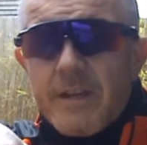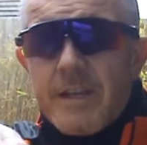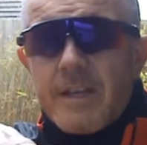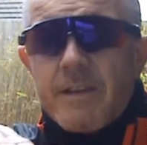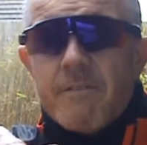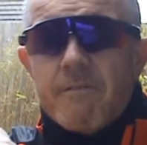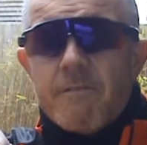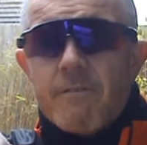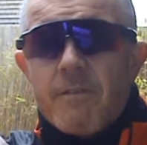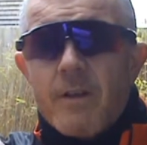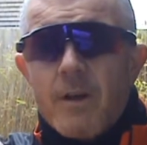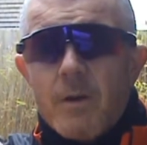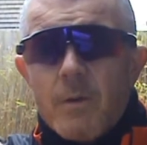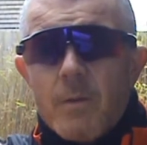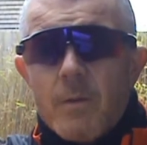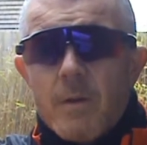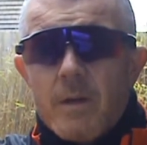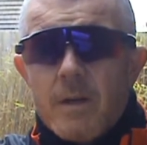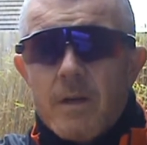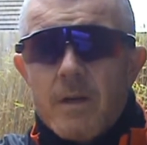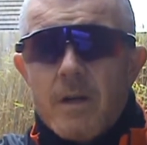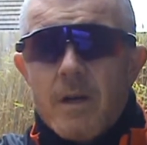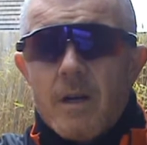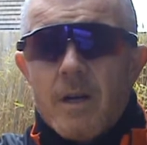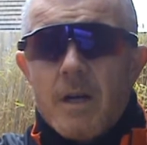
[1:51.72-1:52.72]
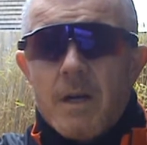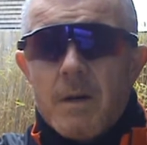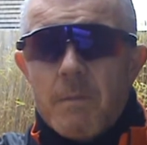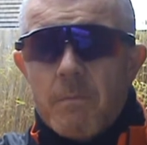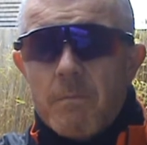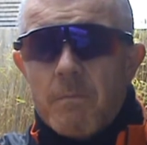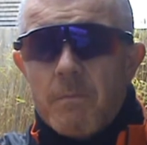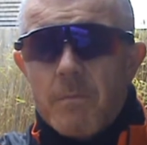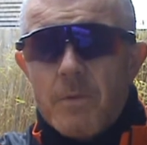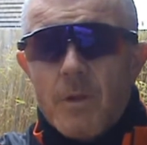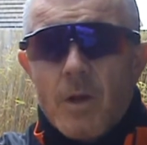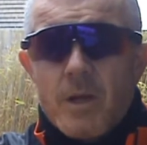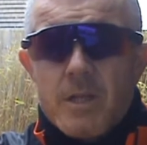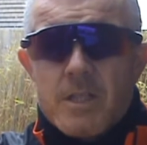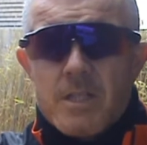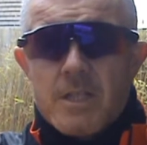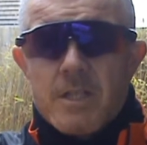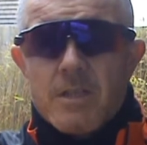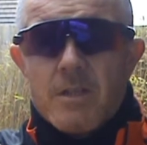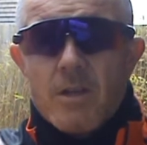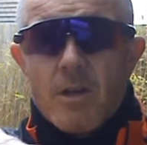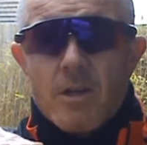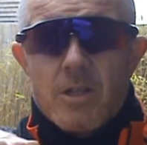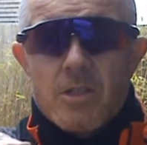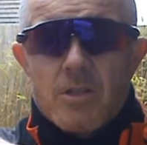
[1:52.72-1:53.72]
float nice
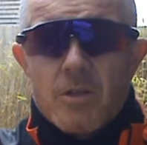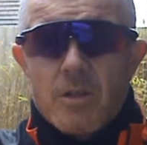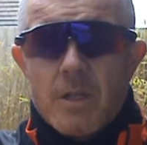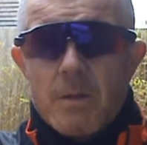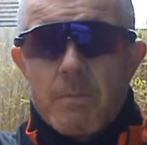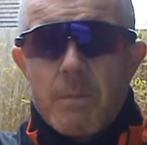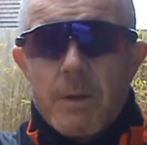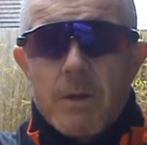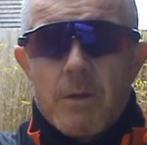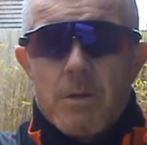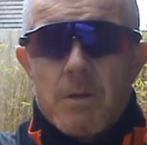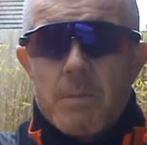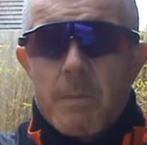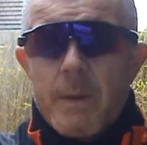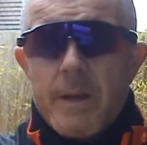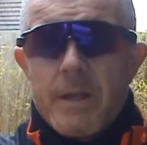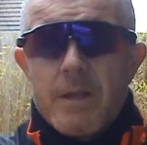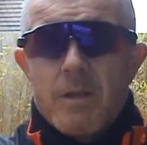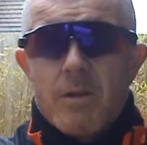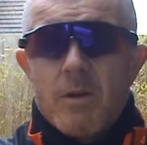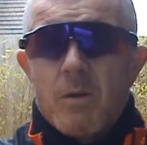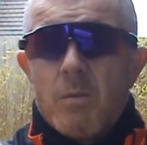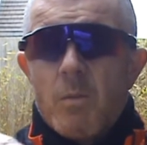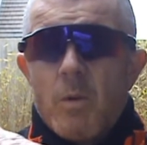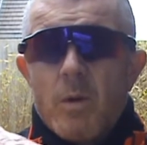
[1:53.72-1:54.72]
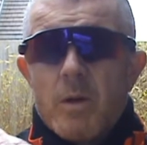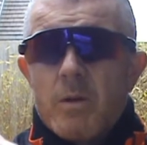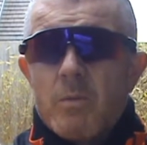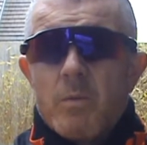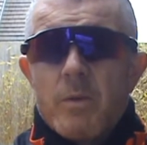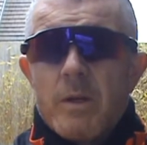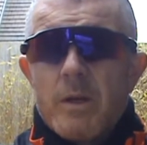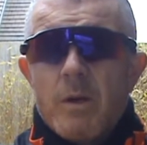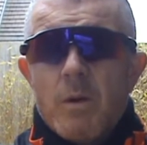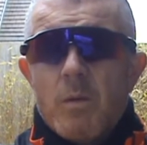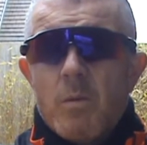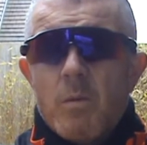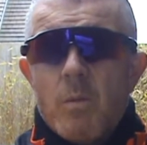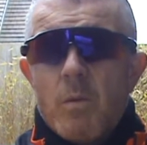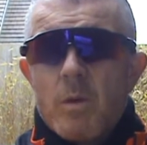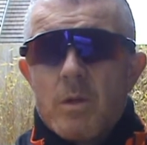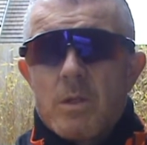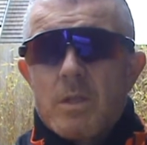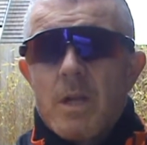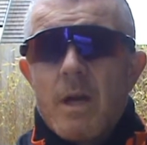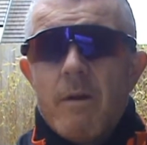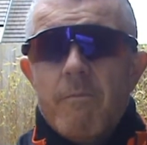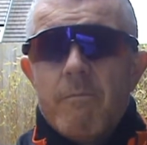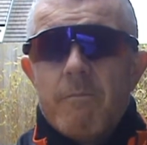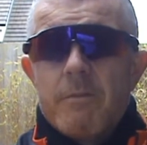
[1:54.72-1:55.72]
on the pedal, depending on what, you know, what's
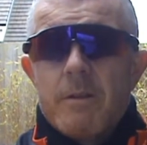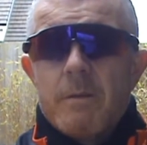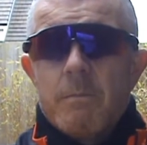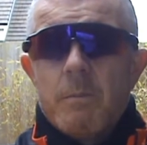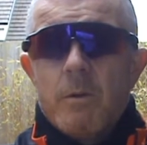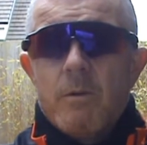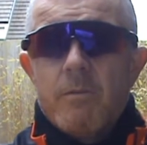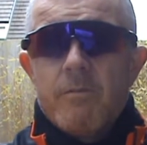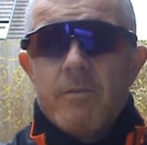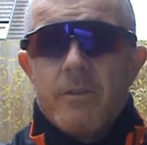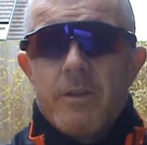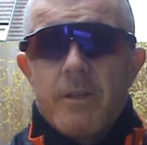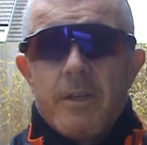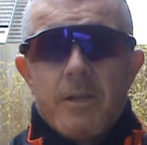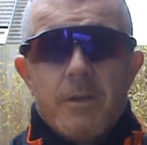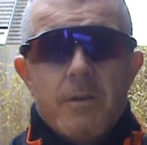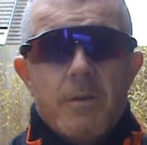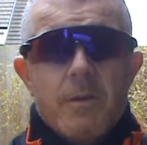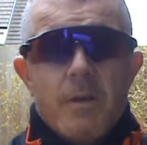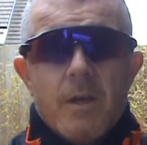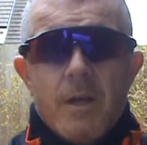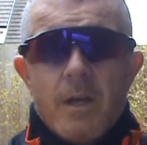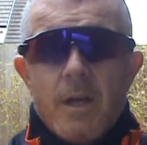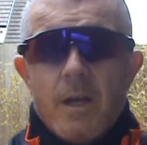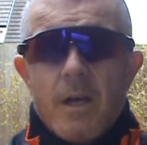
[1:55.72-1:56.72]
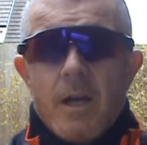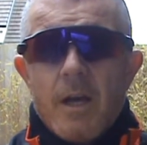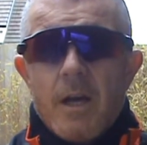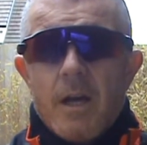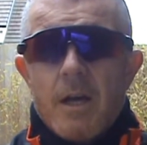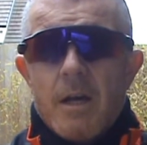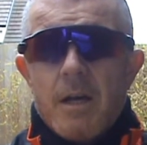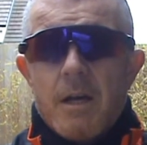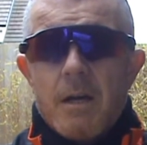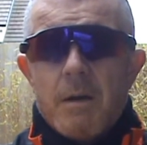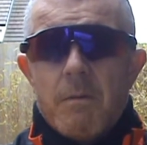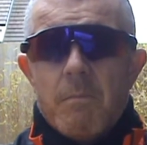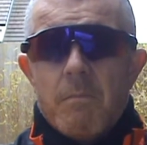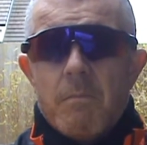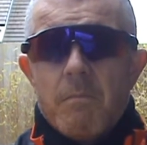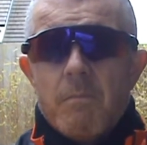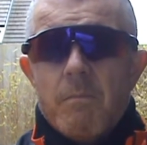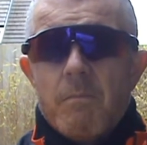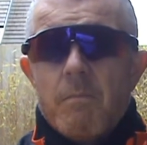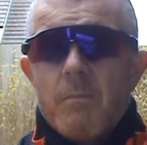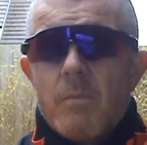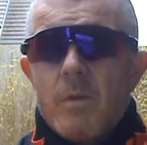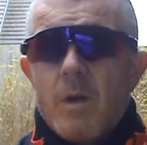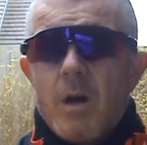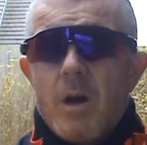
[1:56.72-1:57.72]
comfortable for you. I
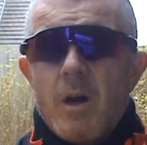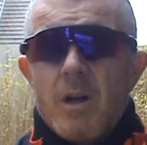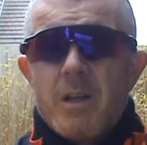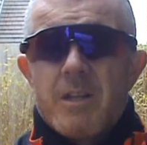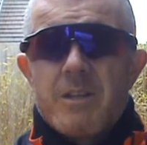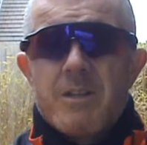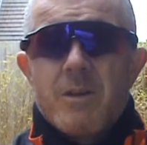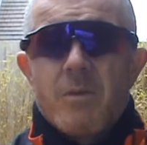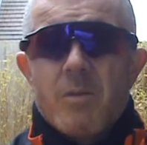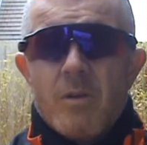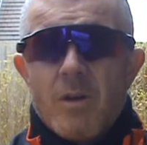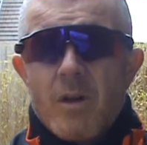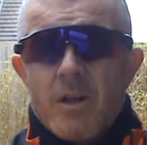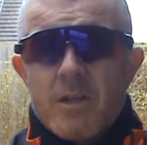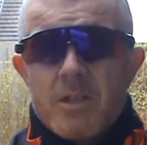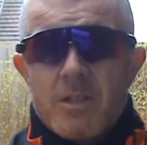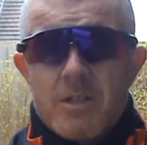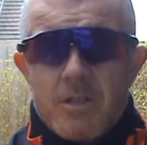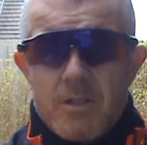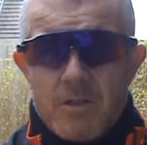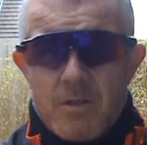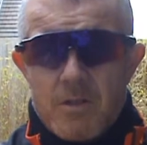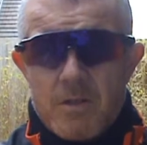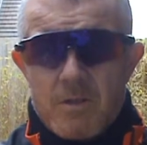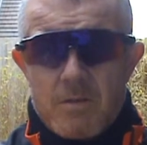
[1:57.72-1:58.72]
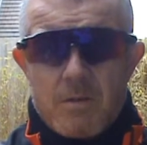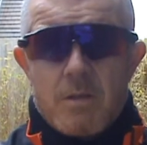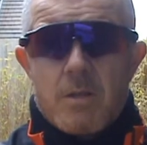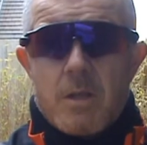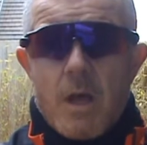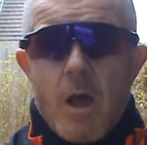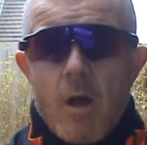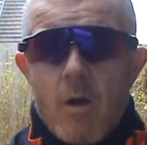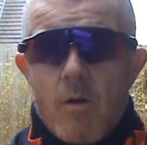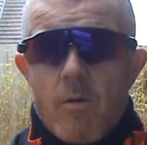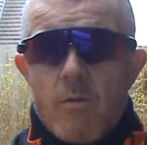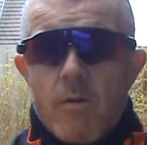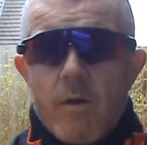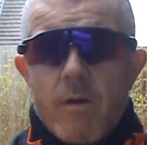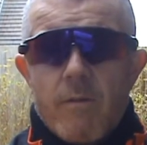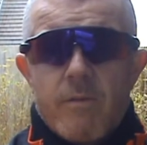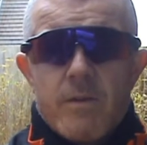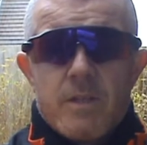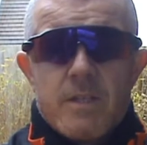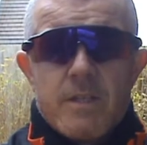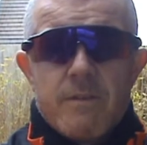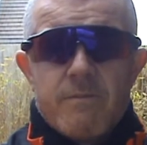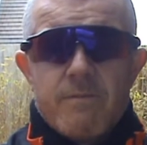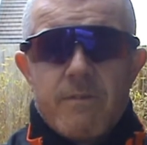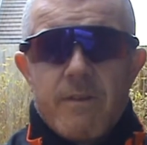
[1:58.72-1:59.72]
don't like to use the whole,
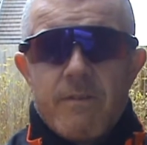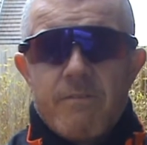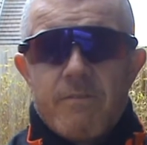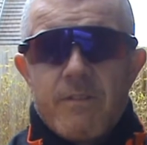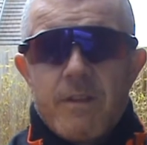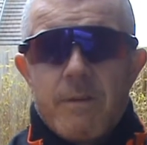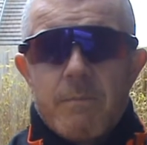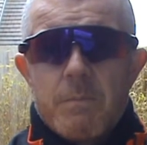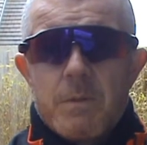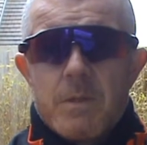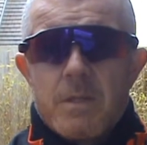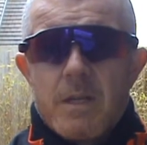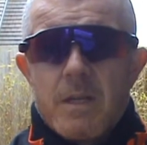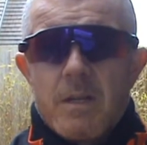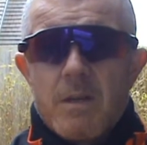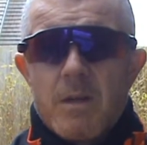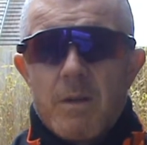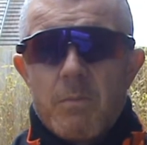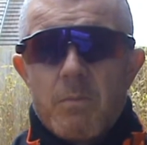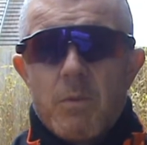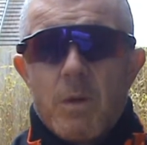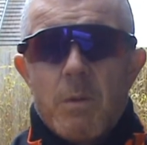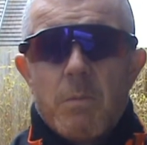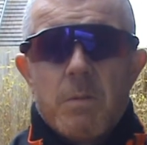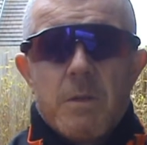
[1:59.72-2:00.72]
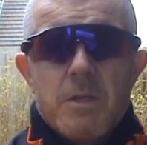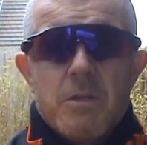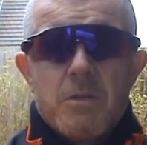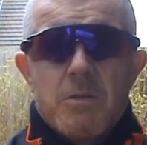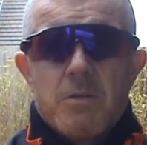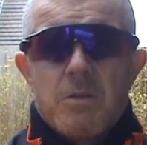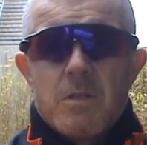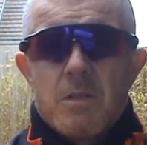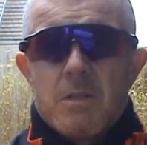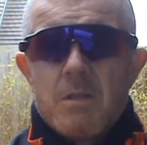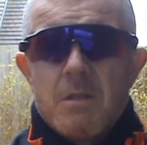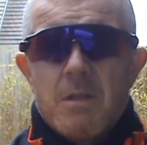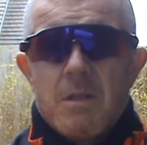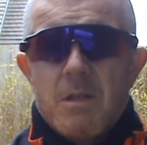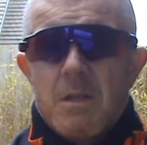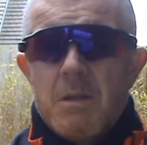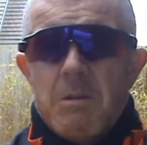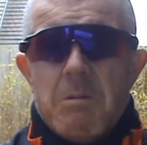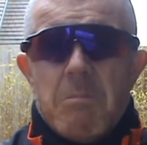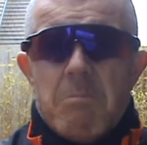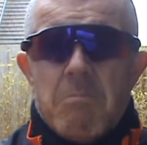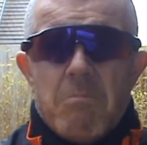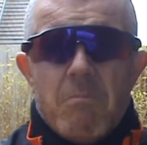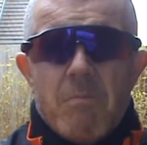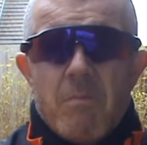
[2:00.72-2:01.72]
obviously, 15%. I probably use
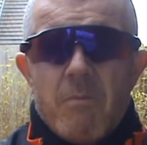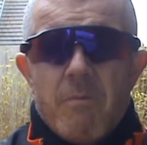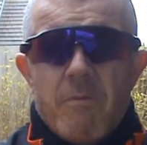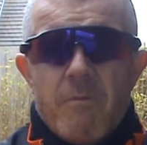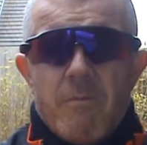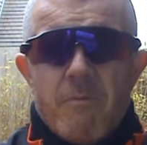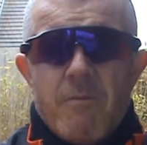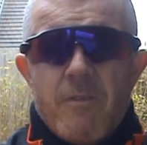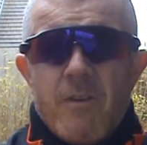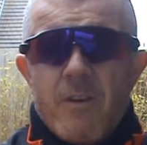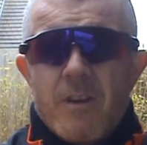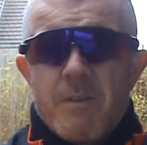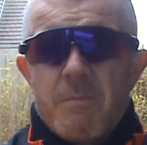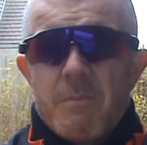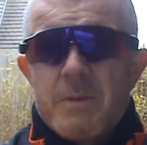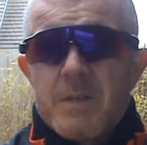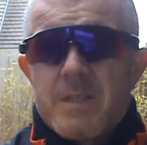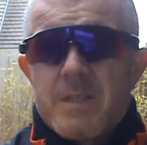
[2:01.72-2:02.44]
5%,